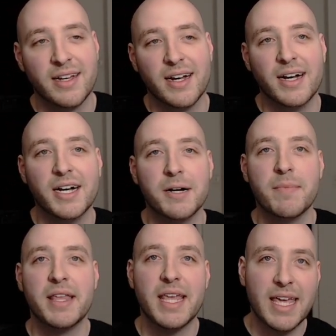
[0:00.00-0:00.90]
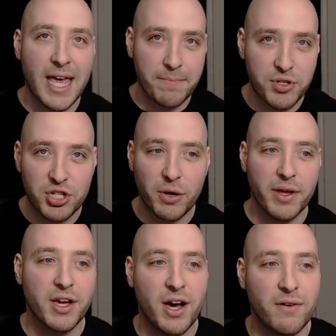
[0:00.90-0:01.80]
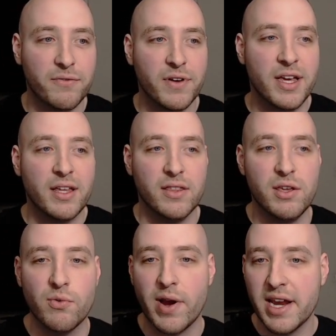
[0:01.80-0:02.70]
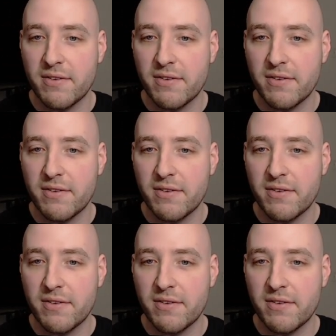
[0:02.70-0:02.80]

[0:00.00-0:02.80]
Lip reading: And they kept showing off the Rain of